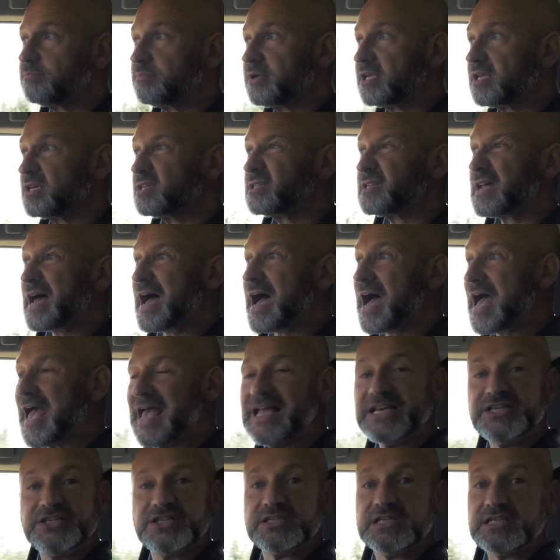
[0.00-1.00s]
because our
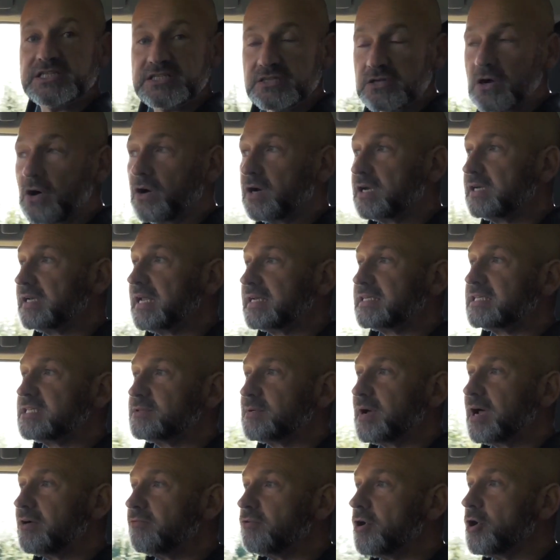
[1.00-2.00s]
engine is not connected
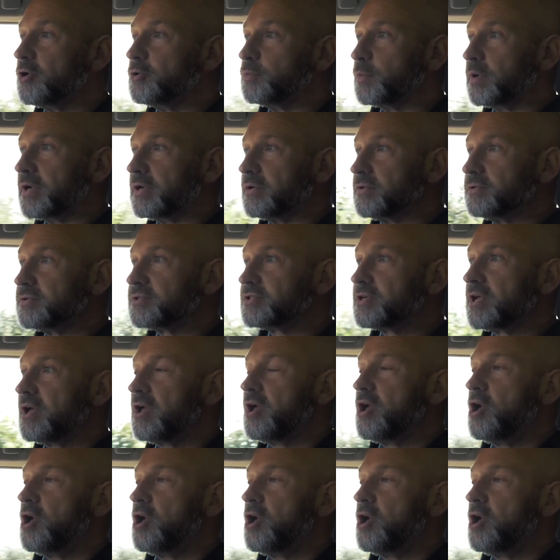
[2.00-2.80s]
to our road wheels.